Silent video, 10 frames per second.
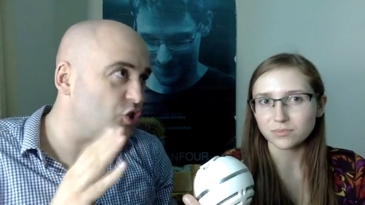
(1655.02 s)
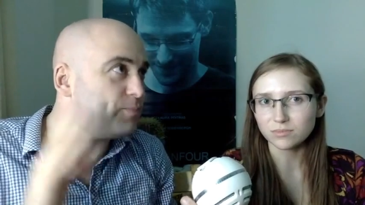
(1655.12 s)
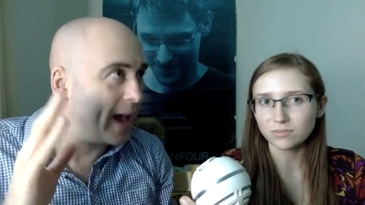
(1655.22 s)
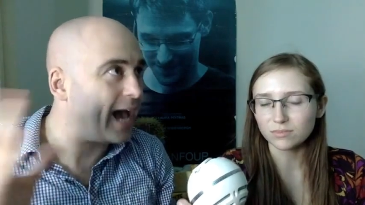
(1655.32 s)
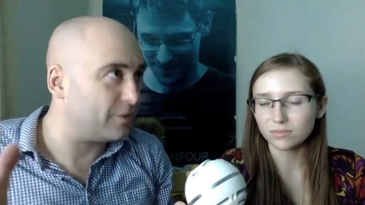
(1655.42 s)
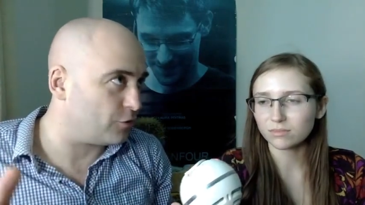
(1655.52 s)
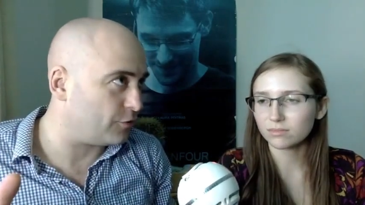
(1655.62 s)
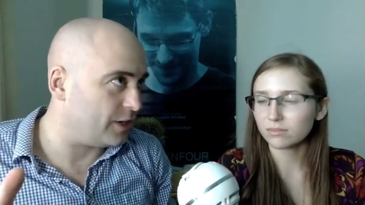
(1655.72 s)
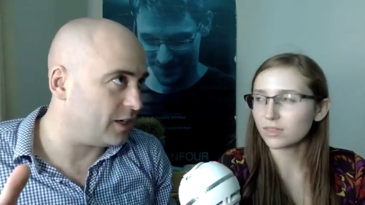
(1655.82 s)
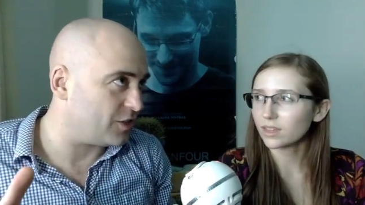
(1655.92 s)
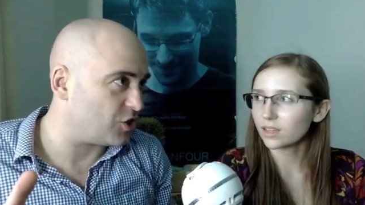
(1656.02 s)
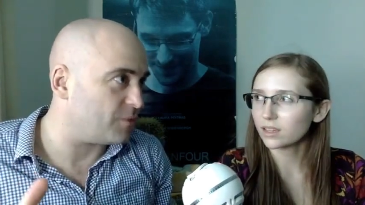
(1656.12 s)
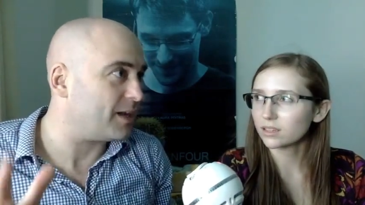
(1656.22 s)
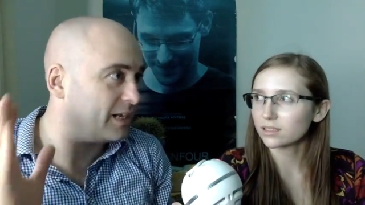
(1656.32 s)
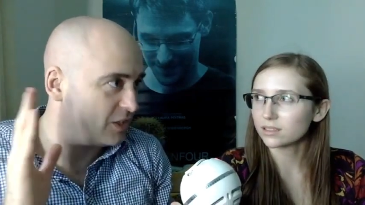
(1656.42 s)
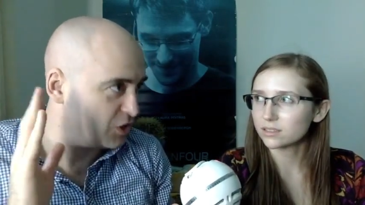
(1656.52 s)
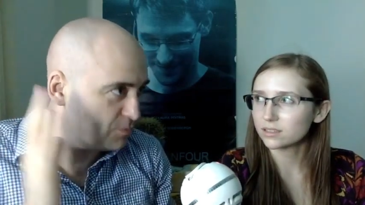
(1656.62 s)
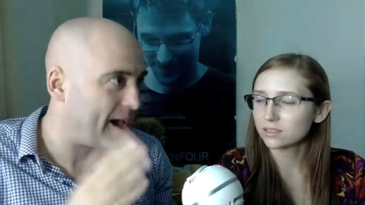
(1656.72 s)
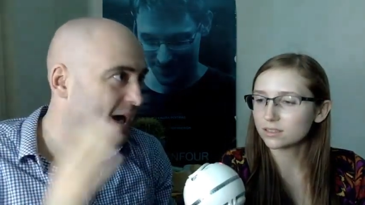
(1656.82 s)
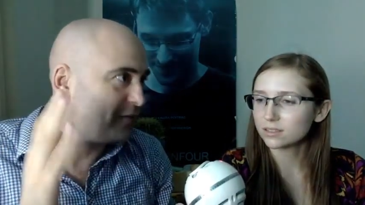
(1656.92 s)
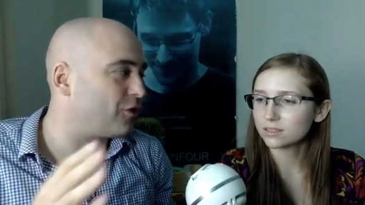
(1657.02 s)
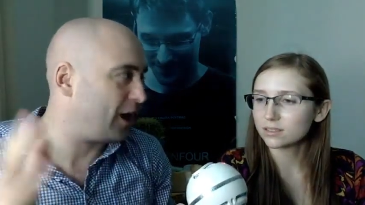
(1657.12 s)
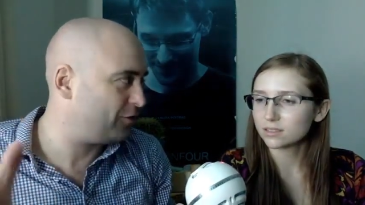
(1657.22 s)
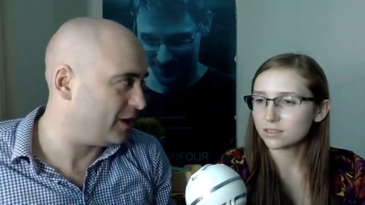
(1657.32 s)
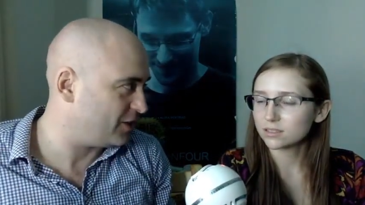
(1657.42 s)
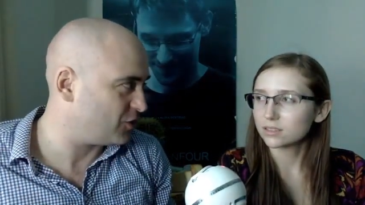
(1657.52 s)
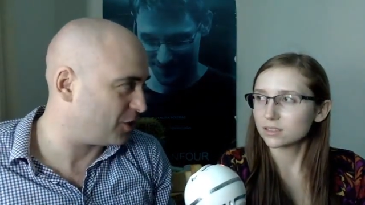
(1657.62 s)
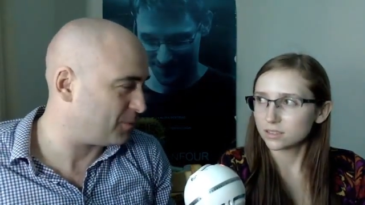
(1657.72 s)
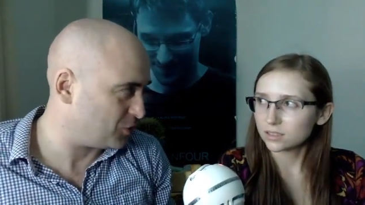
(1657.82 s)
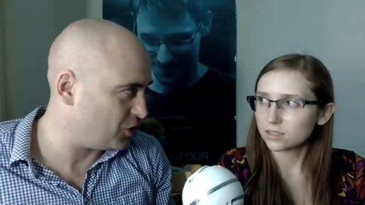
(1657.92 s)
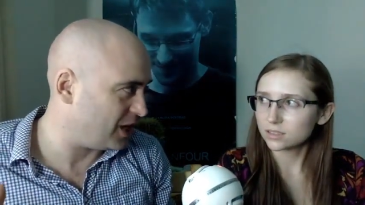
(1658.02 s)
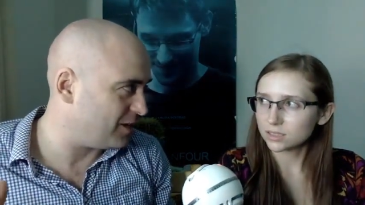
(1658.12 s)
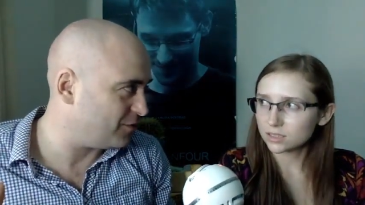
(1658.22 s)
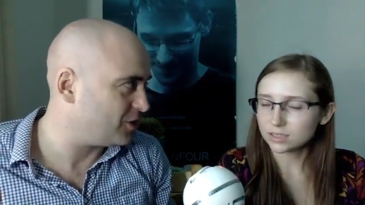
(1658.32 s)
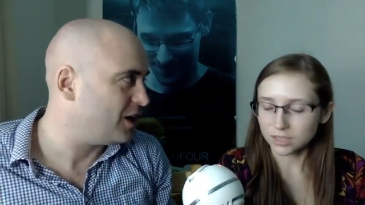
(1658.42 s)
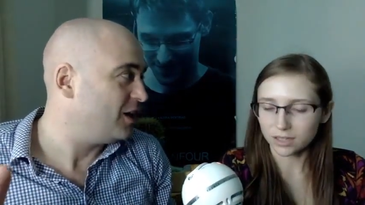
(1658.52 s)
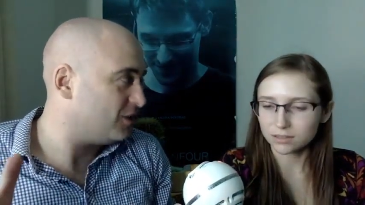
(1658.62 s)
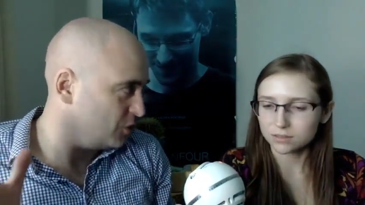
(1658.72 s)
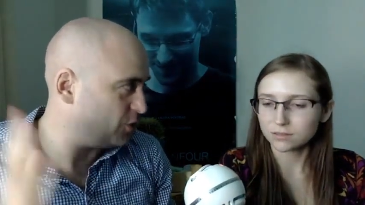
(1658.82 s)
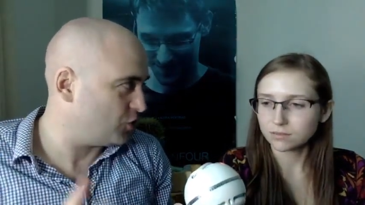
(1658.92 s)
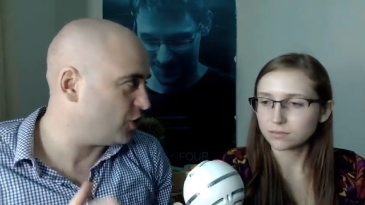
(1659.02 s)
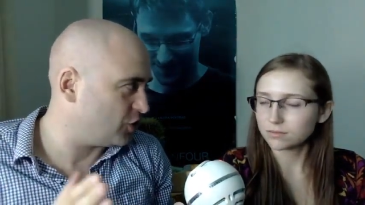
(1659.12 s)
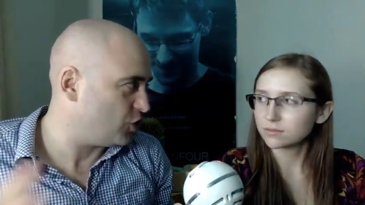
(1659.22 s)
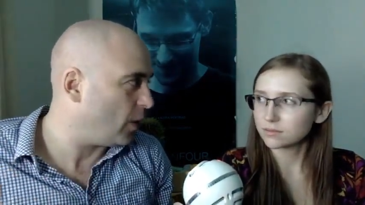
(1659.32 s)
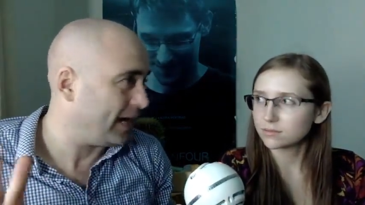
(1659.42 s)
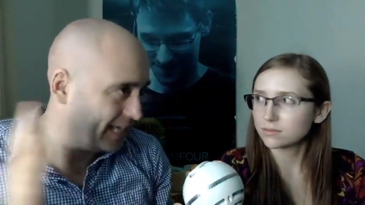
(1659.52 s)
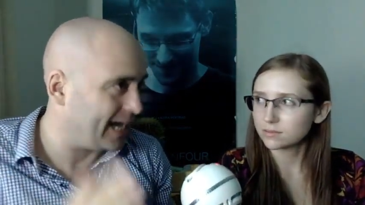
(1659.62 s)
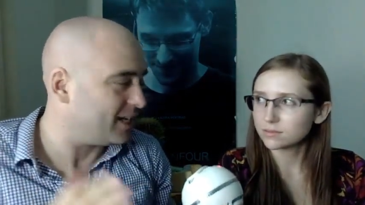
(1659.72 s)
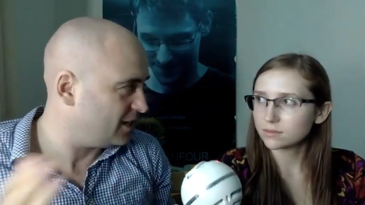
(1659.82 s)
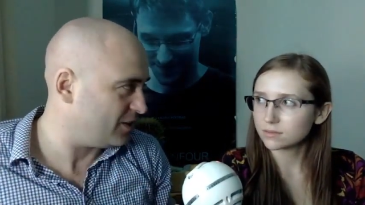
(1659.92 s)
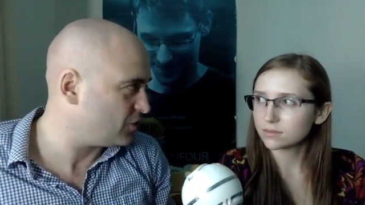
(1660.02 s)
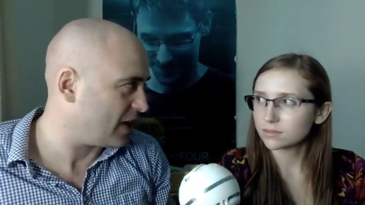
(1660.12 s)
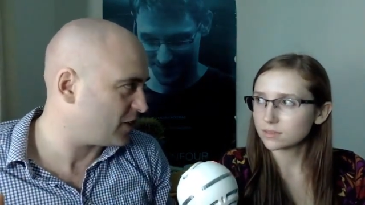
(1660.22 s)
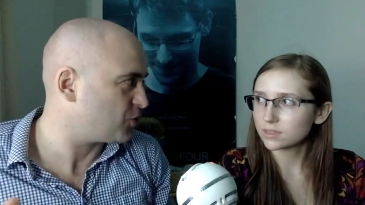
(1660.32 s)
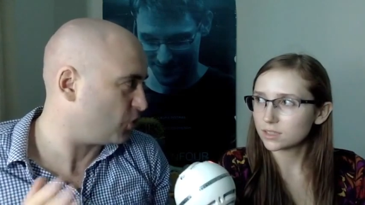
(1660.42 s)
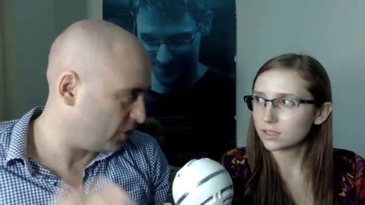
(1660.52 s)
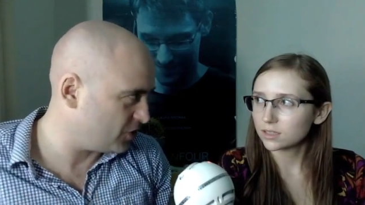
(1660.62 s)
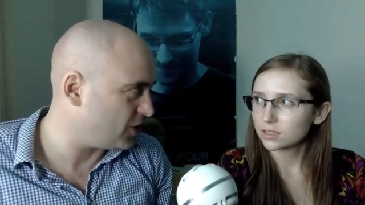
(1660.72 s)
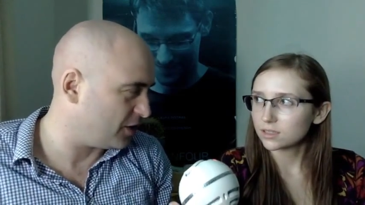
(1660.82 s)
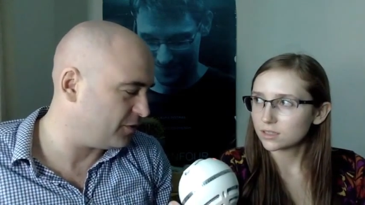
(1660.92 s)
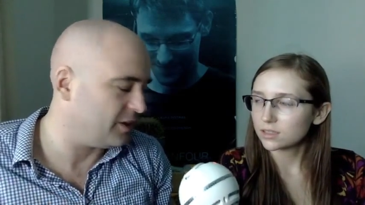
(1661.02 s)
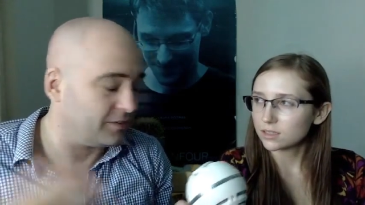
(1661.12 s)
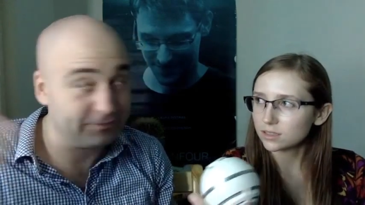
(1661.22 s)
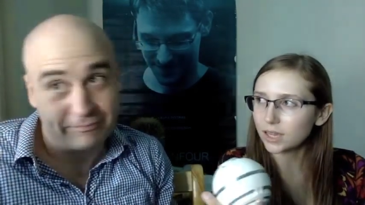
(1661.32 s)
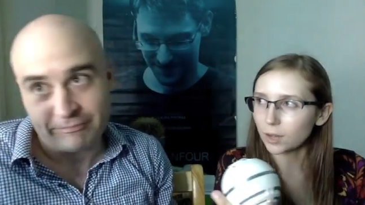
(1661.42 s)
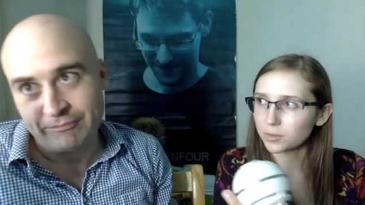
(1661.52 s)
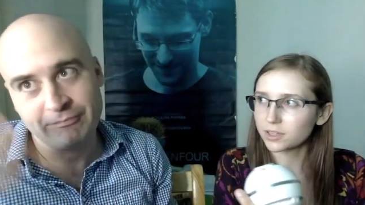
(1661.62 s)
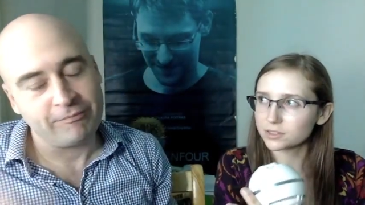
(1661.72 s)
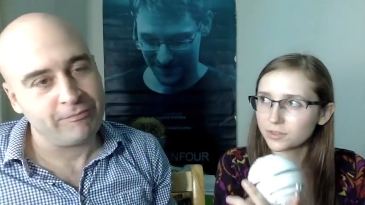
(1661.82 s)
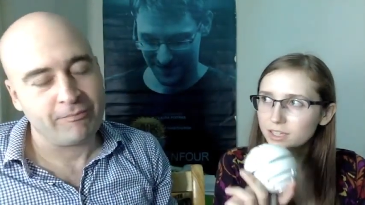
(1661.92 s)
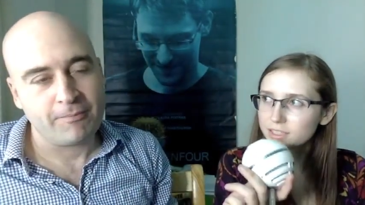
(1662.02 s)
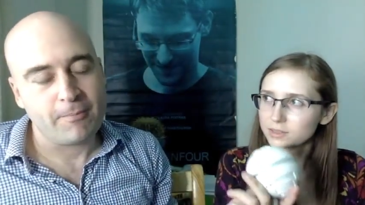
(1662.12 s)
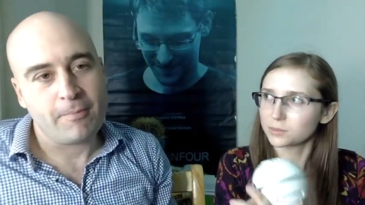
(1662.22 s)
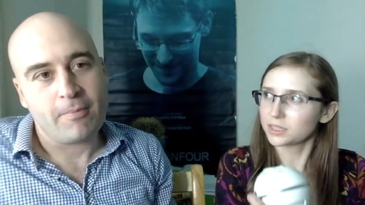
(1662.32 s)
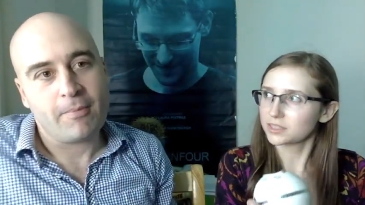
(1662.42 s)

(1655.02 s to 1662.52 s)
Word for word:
Speaker 1: is bad for veganism and it's bad for how vegans are perceived yeah. to insist no i can't eat this casserole it's not vegan
Speaker 2: yeah because veganism